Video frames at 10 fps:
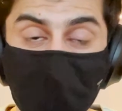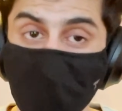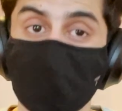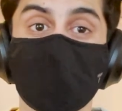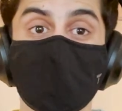
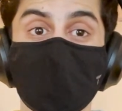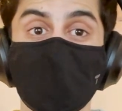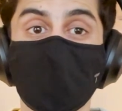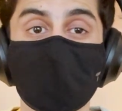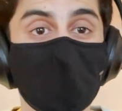It looks
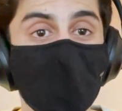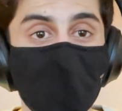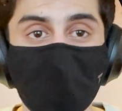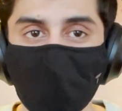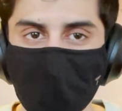amazing,
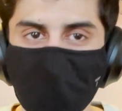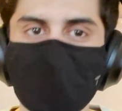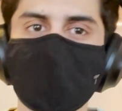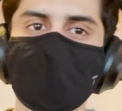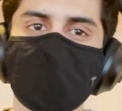but
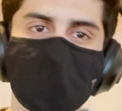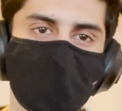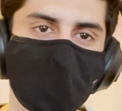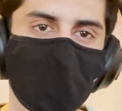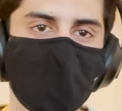
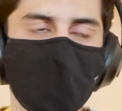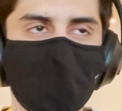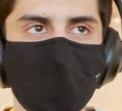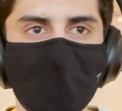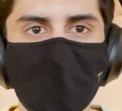still I
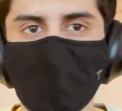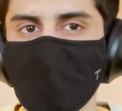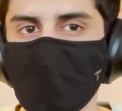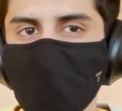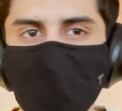think
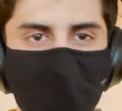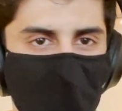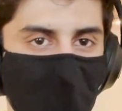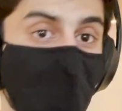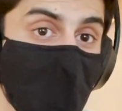
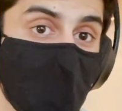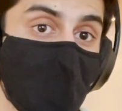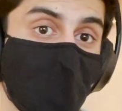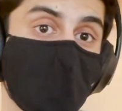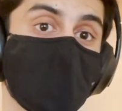Tesla has the
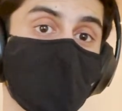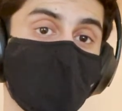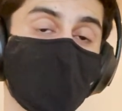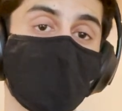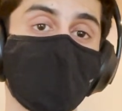biggest
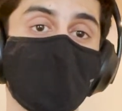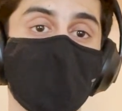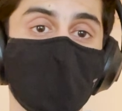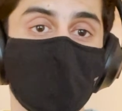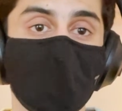
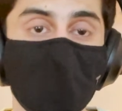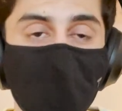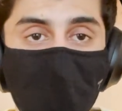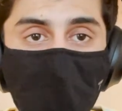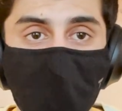
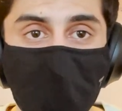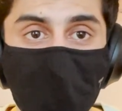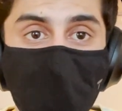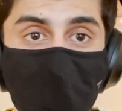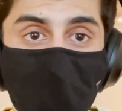
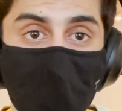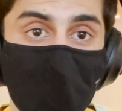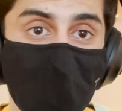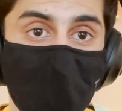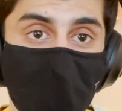charging
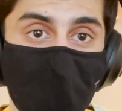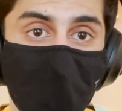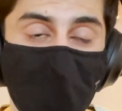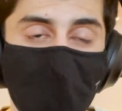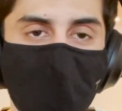network,
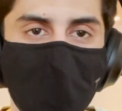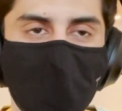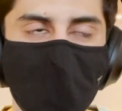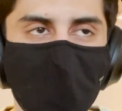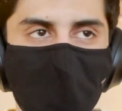
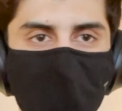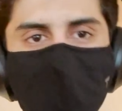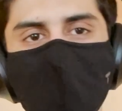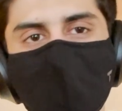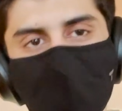and
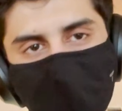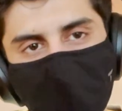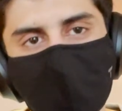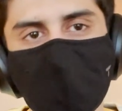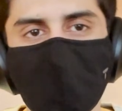
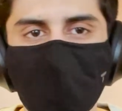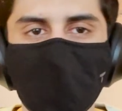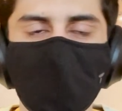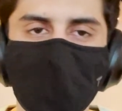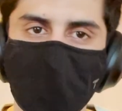that's why I
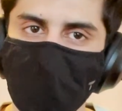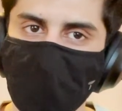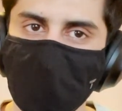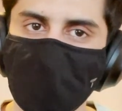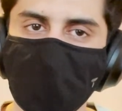think I need to
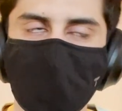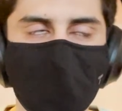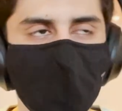wait on that.